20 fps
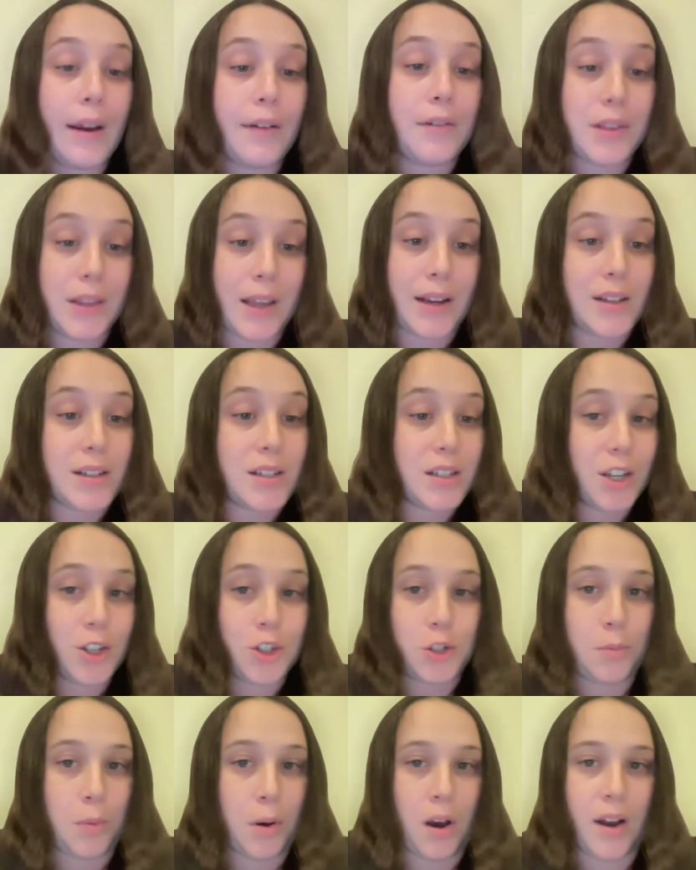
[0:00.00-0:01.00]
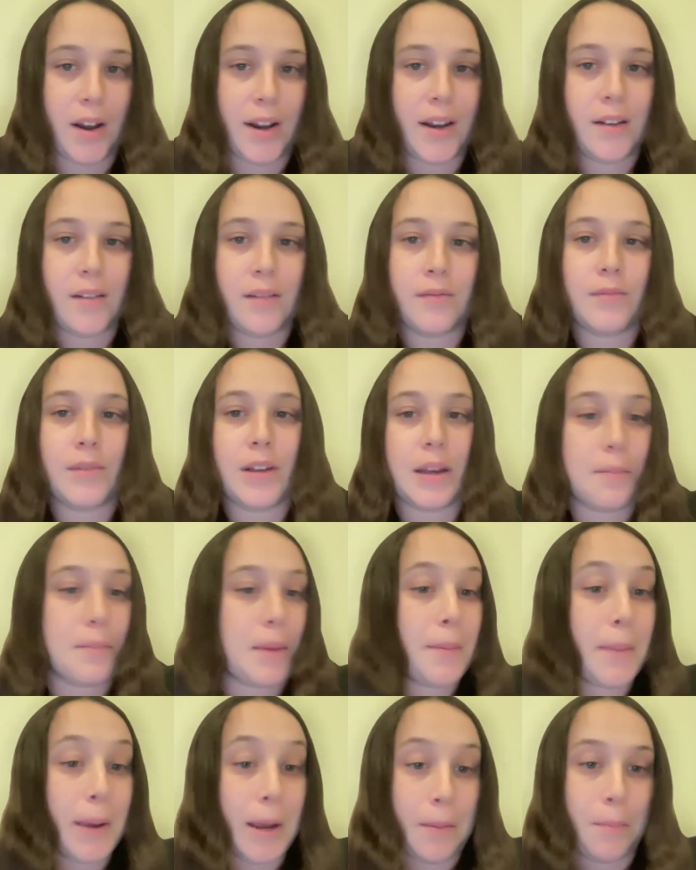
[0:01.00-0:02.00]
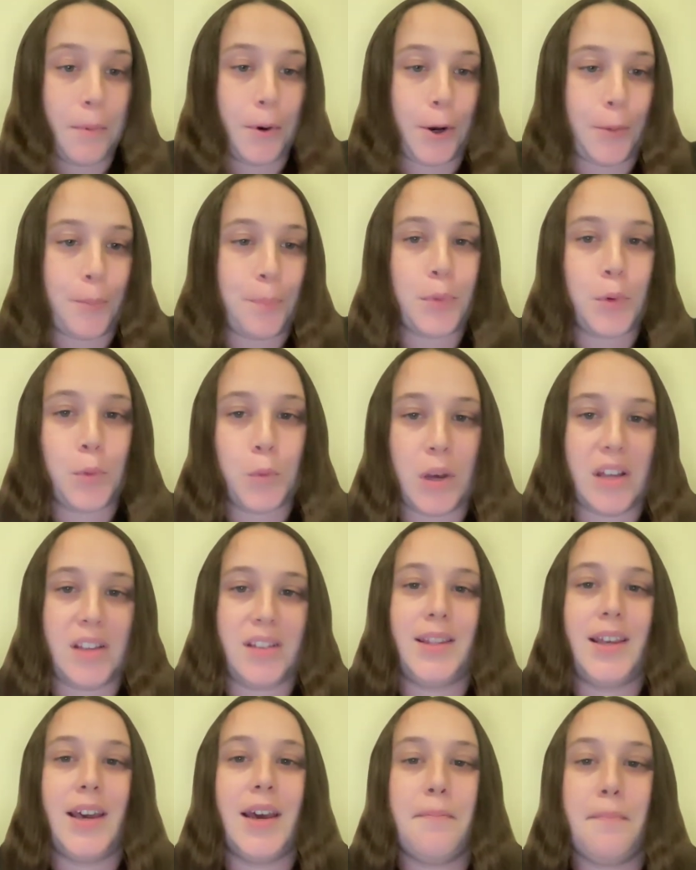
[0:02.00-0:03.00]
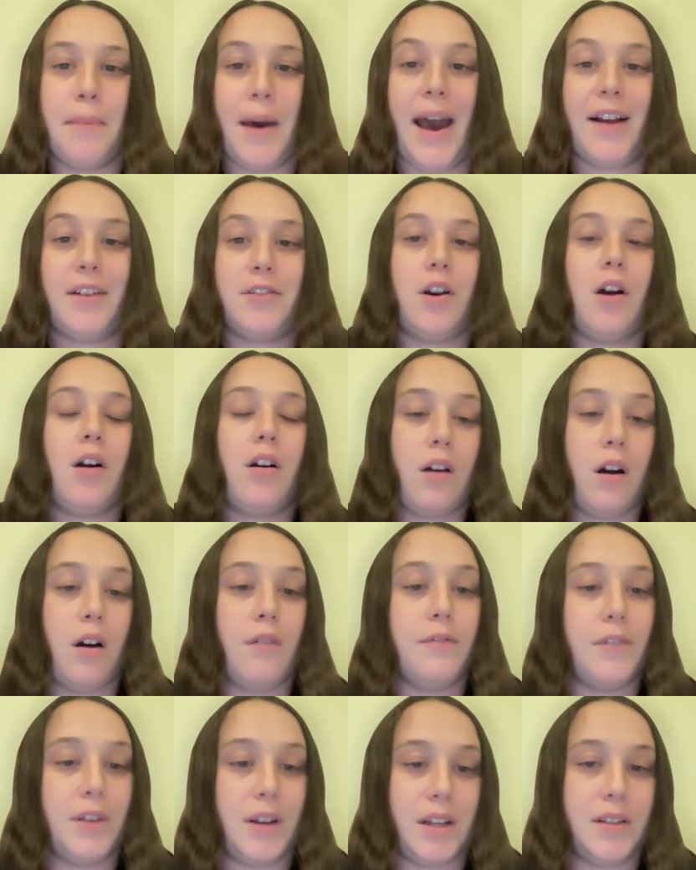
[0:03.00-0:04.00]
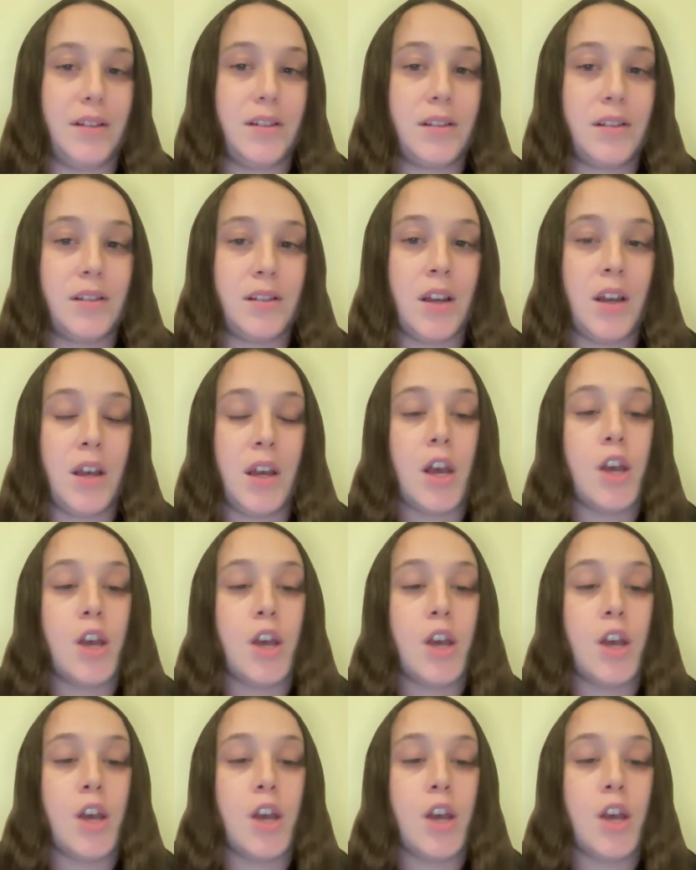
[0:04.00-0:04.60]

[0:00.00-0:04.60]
I would like to touch upon in my paper was the impact on confidence.